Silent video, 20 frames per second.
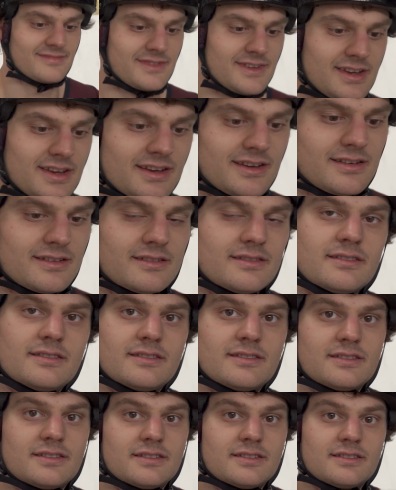Are you alive?
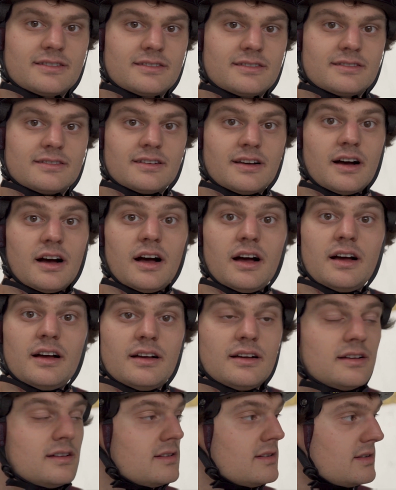Marquez. Huh?
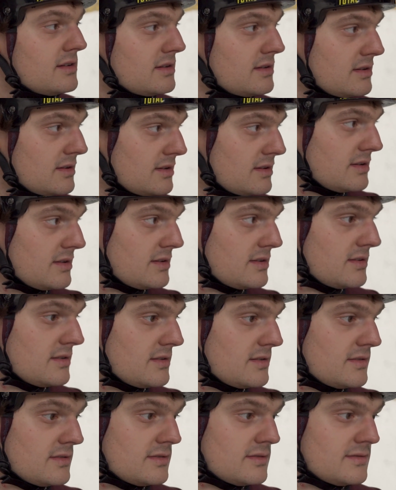We've run out of
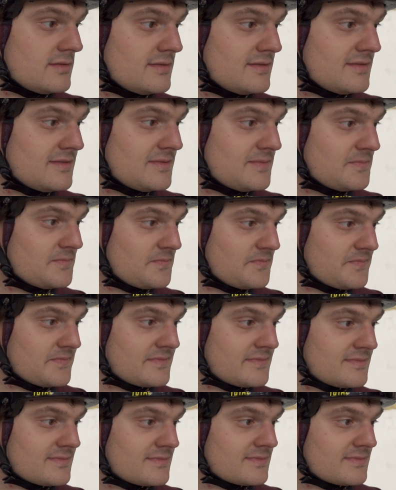energy here, as you can see.